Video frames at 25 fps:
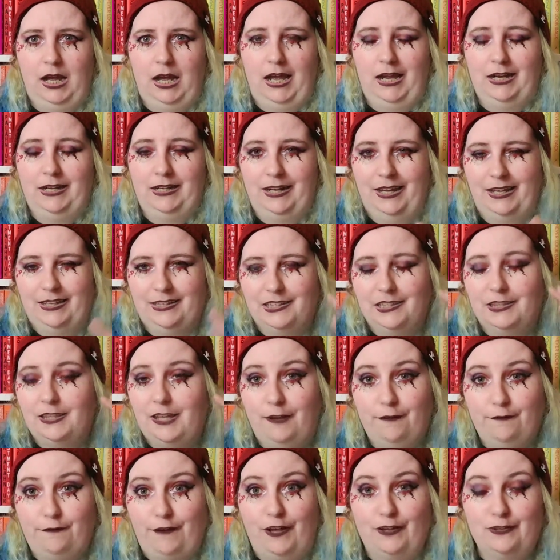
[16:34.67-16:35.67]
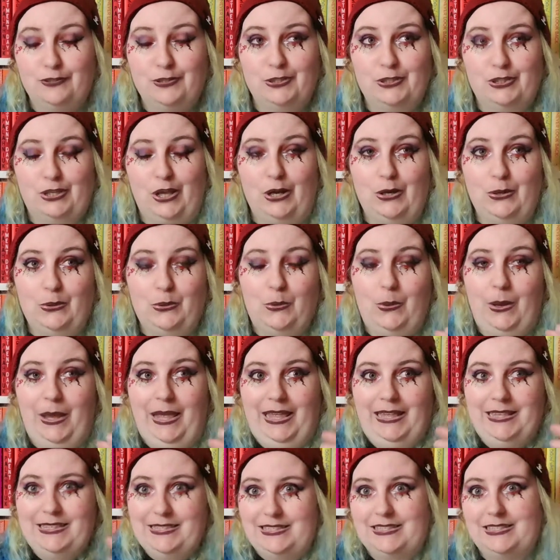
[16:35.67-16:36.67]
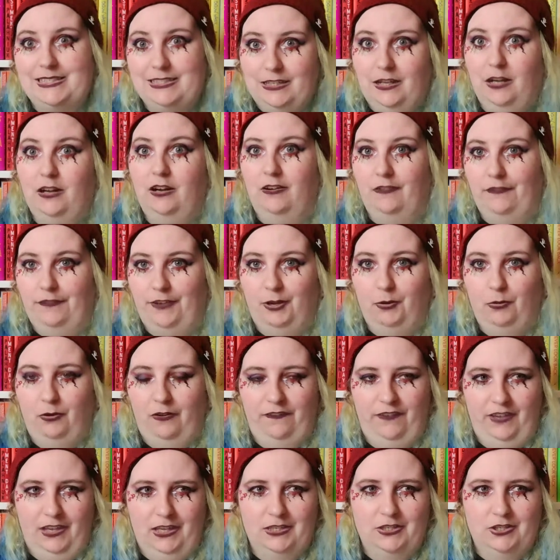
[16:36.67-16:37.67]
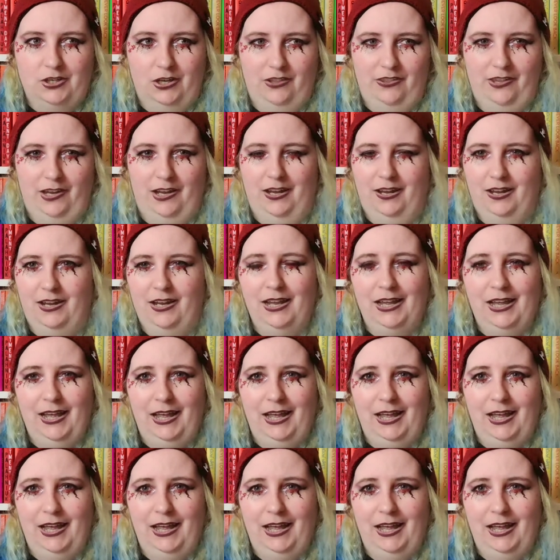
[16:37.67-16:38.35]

And, like, they fell so insta-lovey with each other.